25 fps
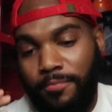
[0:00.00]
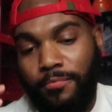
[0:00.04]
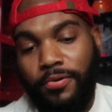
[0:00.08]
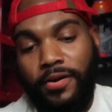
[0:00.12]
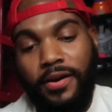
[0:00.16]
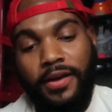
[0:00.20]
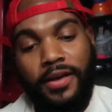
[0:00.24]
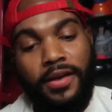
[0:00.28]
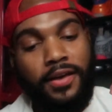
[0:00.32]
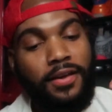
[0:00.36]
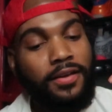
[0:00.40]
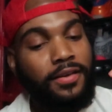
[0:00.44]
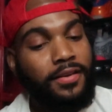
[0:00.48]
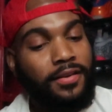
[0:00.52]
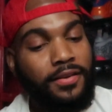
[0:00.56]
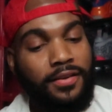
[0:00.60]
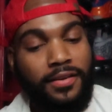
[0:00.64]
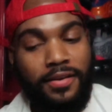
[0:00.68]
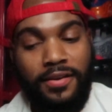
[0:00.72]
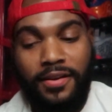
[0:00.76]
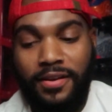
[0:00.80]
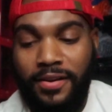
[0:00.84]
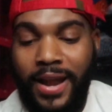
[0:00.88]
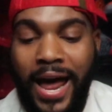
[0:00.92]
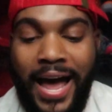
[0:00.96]
but
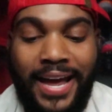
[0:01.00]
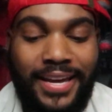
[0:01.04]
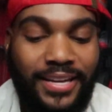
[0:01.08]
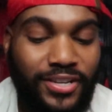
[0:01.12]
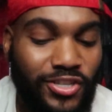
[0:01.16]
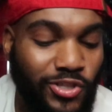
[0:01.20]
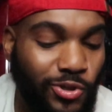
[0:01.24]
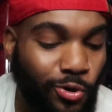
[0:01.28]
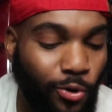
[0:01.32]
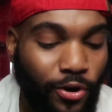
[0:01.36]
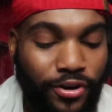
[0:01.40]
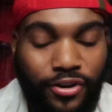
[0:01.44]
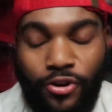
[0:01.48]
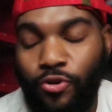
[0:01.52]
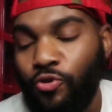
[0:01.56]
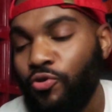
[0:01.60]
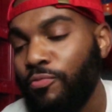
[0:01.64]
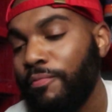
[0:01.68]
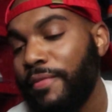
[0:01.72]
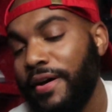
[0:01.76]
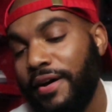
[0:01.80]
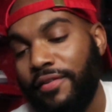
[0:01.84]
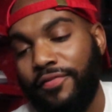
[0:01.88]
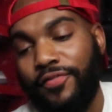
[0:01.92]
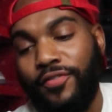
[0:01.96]
Nike, Jordan,
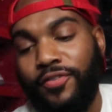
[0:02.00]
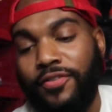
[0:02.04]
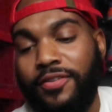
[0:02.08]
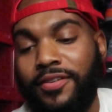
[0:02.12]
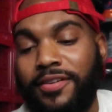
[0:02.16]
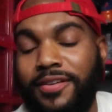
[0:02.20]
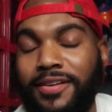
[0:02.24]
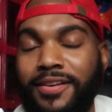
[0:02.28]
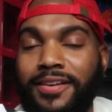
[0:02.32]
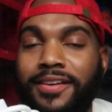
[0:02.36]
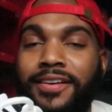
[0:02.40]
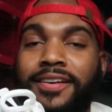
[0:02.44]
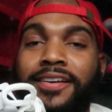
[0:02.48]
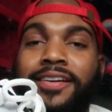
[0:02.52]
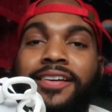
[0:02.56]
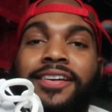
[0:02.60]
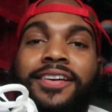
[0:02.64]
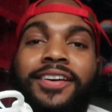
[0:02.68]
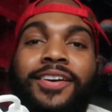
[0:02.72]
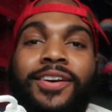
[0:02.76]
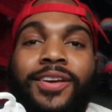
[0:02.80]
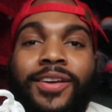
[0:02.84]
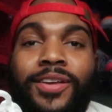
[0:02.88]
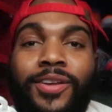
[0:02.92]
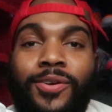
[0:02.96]
whomever,
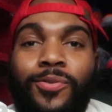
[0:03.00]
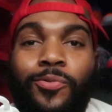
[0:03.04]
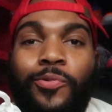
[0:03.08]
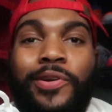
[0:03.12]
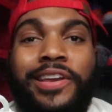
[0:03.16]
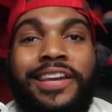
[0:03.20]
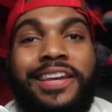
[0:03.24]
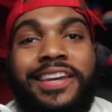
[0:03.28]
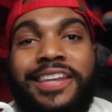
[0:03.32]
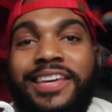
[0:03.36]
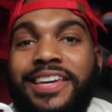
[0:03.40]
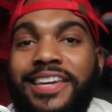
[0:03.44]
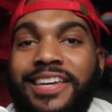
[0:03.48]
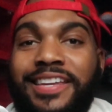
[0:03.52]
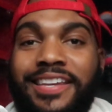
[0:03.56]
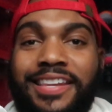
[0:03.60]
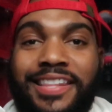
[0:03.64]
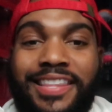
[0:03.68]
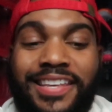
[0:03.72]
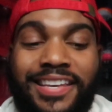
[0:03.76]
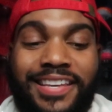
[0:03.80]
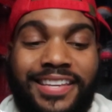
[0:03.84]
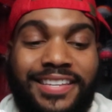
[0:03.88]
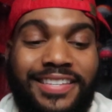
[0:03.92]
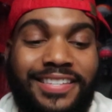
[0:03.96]
we need
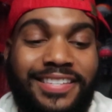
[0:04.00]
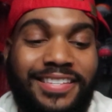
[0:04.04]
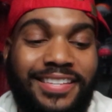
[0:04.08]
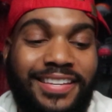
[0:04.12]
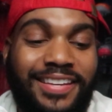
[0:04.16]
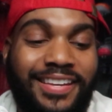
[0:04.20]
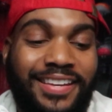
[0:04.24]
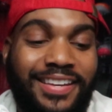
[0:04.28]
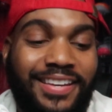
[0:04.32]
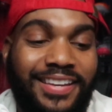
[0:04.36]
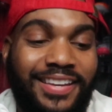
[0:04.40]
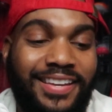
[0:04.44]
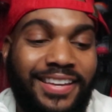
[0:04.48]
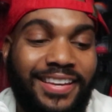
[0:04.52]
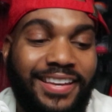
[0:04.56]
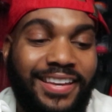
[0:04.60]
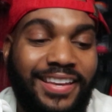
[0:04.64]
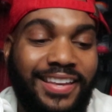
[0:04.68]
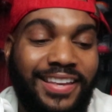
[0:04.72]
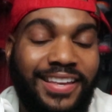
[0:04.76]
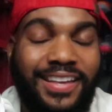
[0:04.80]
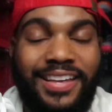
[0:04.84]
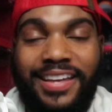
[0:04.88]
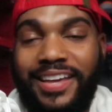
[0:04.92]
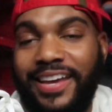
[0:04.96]
this
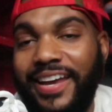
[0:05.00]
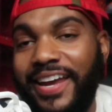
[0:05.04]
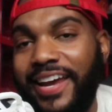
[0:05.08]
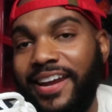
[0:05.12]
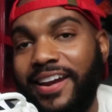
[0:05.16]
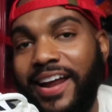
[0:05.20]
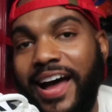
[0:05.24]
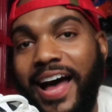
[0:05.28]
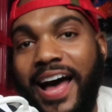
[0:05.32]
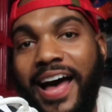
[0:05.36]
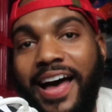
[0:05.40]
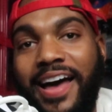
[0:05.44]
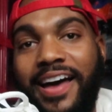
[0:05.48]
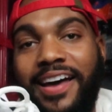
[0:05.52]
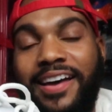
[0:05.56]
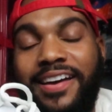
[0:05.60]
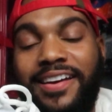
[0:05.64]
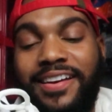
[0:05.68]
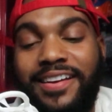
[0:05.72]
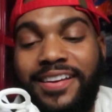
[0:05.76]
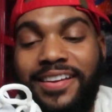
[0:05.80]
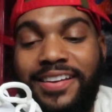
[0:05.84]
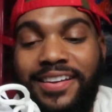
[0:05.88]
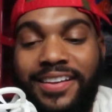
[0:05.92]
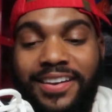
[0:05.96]
in a high.
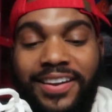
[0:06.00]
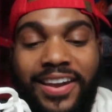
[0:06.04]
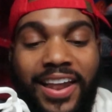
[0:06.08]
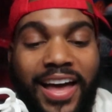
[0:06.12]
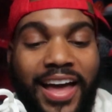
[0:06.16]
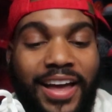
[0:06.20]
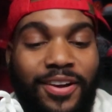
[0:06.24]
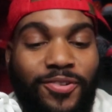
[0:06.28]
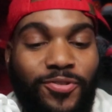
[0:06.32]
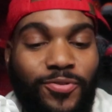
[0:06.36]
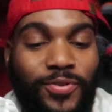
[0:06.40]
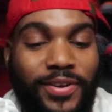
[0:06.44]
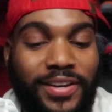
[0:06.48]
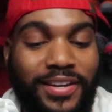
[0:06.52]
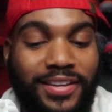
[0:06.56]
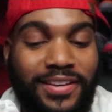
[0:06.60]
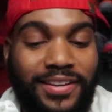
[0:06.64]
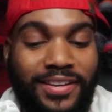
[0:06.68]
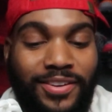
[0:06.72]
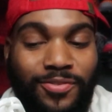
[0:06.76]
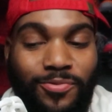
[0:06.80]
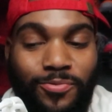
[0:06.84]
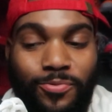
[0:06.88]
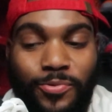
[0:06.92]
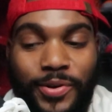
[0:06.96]
Like,
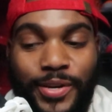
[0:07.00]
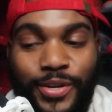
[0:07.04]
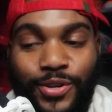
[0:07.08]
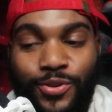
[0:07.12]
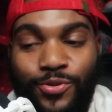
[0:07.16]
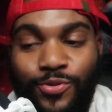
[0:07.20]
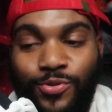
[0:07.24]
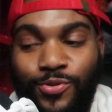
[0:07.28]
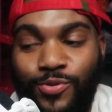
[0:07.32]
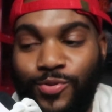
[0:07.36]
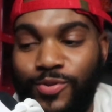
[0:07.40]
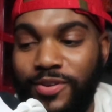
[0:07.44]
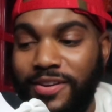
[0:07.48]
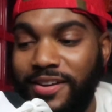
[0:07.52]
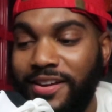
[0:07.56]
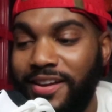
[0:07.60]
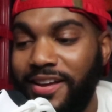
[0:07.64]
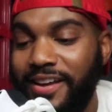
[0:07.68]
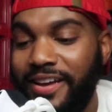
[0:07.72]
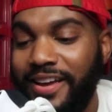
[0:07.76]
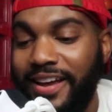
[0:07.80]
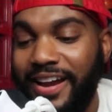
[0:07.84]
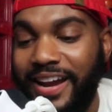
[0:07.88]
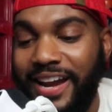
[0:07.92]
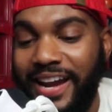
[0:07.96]
really, we do.
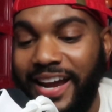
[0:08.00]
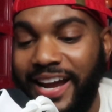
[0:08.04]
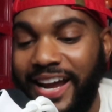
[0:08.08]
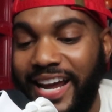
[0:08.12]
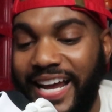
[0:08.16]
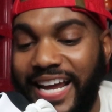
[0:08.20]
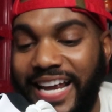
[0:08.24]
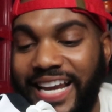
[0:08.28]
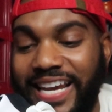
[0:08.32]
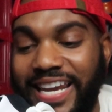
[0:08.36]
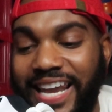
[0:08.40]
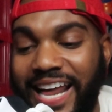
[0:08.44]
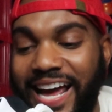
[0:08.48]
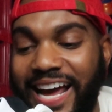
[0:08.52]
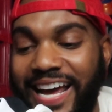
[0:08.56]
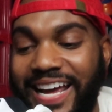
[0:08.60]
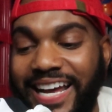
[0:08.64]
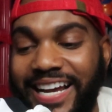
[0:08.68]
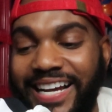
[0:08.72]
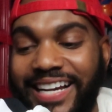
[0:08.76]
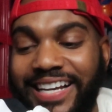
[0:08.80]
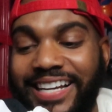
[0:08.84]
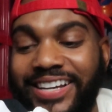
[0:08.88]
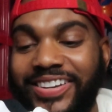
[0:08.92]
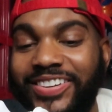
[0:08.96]
And
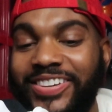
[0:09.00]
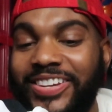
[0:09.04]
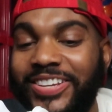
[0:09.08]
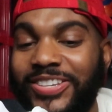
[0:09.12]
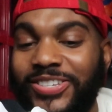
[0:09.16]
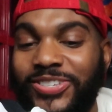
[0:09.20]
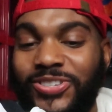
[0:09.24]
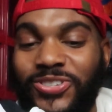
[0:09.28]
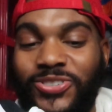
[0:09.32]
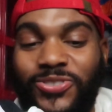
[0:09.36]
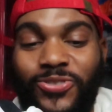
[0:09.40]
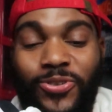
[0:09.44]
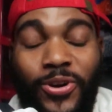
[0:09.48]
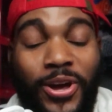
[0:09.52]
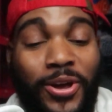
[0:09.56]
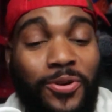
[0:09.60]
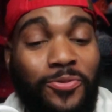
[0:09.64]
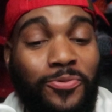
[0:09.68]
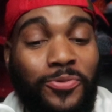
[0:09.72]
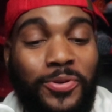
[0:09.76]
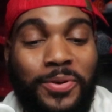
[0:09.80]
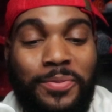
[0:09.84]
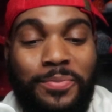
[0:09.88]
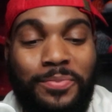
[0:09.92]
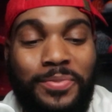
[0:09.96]
like, this joint
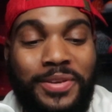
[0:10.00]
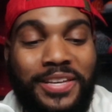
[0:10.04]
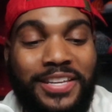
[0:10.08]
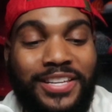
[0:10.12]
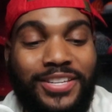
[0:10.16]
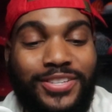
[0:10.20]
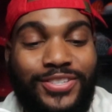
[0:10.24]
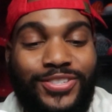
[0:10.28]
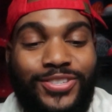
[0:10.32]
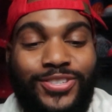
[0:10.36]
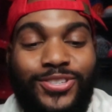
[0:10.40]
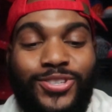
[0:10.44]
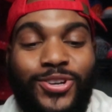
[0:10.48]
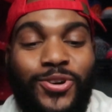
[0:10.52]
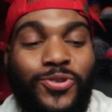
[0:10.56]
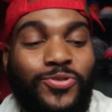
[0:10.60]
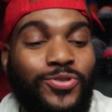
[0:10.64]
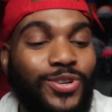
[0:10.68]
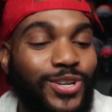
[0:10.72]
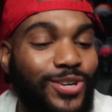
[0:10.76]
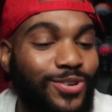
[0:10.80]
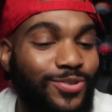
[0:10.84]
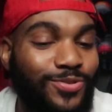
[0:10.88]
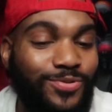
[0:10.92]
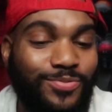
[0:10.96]
would be so
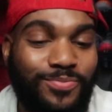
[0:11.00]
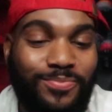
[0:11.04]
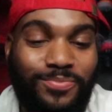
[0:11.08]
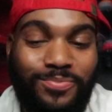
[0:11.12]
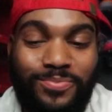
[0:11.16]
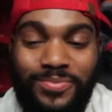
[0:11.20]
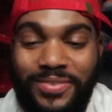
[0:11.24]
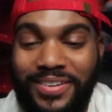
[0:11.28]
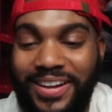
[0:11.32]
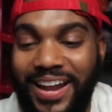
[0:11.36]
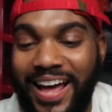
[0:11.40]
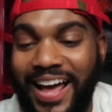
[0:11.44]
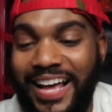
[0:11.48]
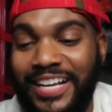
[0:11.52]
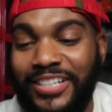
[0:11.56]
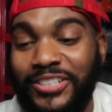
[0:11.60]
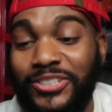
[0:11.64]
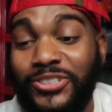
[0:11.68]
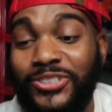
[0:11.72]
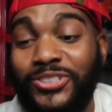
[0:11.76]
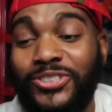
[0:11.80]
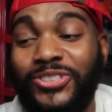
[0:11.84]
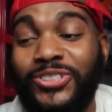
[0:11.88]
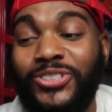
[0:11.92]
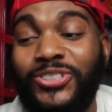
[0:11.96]
dope. Like,
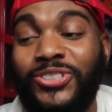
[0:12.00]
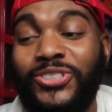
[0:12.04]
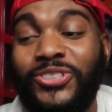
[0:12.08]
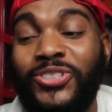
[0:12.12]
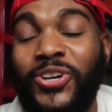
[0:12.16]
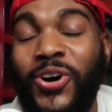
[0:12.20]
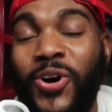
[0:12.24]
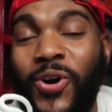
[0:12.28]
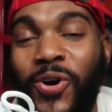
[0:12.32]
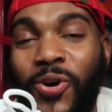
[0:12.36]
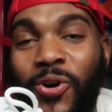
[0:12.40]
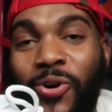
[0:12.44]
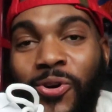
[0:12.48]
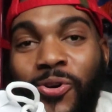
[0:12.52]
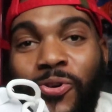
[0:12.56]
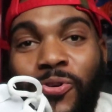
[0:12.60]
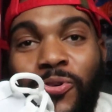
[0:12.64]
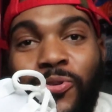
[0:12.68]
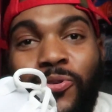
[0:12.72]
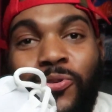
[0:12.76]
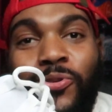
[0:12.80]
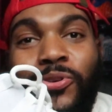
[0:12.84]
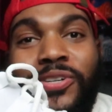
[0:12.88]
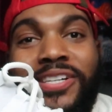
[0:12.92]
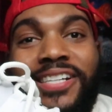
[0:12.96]

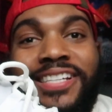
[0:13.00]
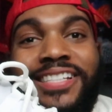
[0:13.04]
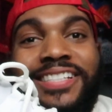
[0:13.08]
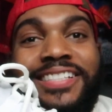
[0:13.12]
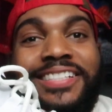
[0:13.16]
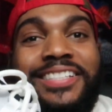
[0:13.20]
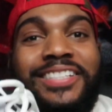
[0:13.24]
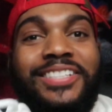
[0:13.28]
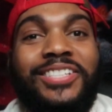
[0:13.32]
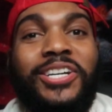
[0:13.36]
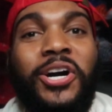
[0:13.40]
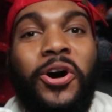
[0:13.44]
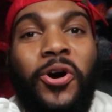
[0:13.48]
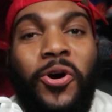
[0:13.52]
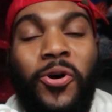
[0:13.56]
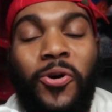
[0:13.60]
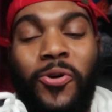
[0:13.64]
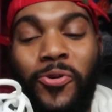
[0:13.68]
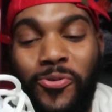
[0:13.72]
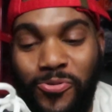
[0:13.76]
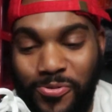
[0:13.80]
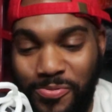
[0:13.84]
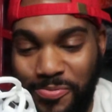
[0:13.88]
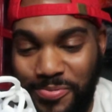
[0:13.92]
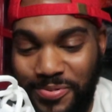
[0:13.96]
so
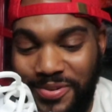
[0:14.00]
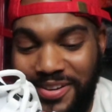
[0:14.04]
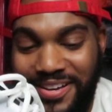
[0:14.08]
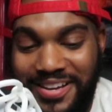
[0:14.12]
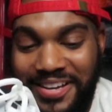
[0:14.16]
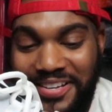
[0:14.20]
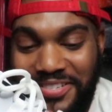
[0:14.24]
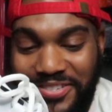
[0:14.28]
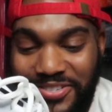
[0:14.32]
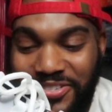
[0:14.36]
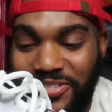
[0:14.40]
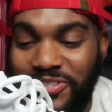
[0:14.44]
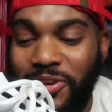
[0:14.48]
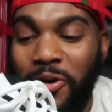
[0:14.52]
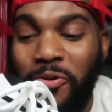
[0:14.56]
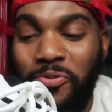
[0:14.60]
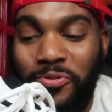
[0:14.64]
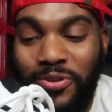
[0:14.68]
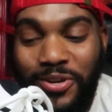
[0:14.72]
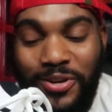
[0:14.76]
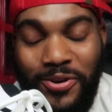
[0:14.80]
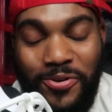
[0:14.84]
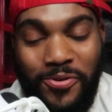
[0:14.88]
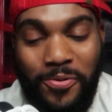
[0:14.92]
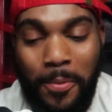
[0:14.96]
dope, so
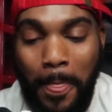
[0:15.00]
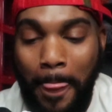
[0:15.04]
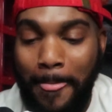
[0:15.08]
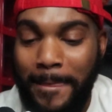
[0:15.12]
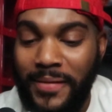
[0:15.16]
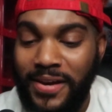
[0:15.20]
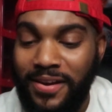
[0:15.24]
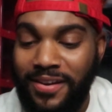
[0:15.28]
dope.